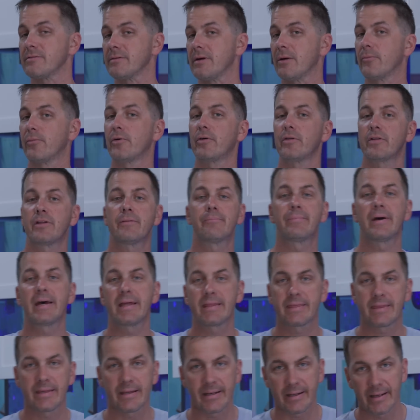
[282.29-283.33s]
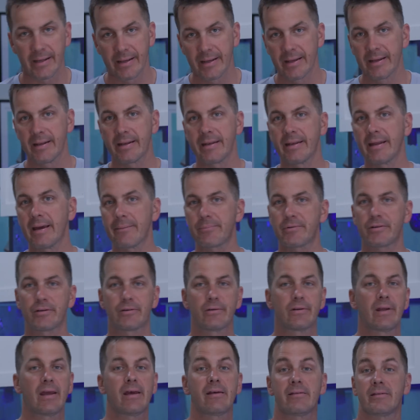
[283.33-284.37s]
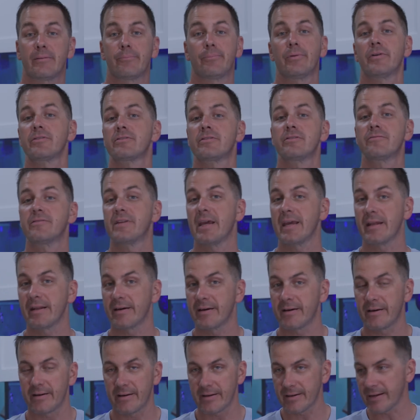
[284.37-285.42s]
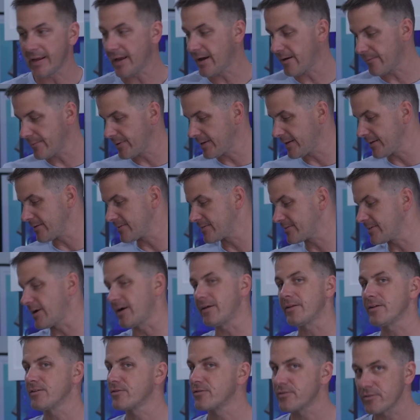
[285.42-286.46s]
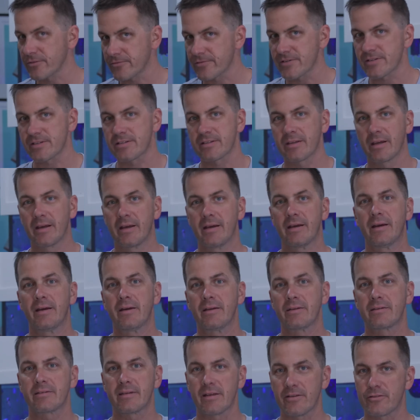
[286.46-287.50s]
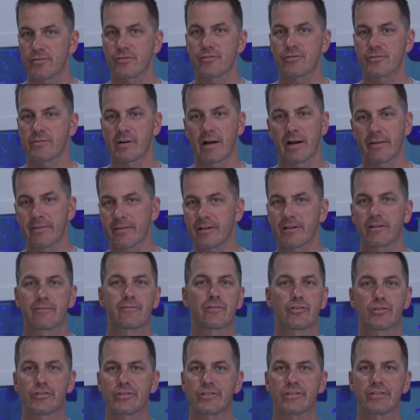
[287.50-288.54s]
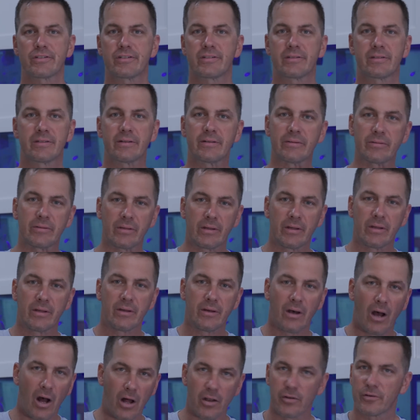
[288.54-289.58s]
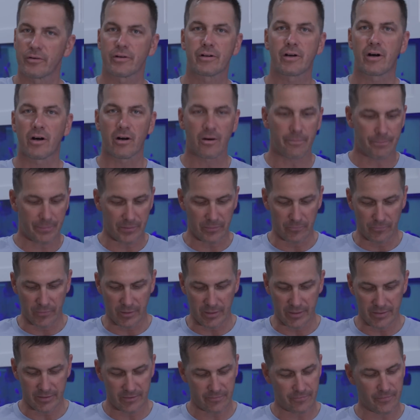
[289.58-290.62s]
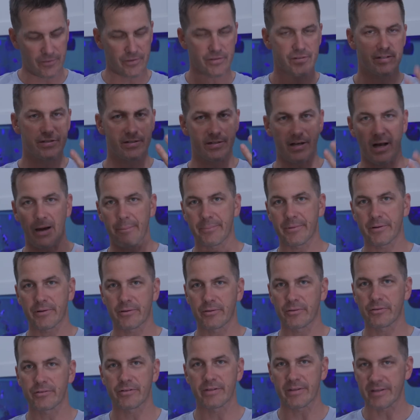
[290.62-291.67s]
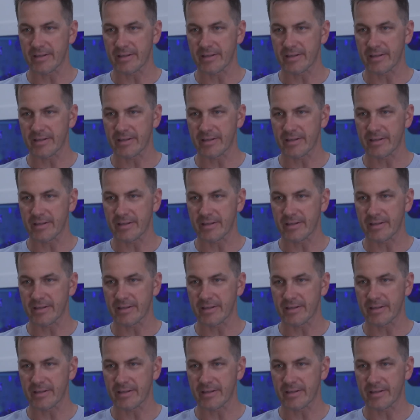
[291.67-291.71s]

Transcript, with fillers: And I'm willing to bet that Neptune has a bunch of data on how many solid surface sensors are out there versus the under carpet ones versus opticals.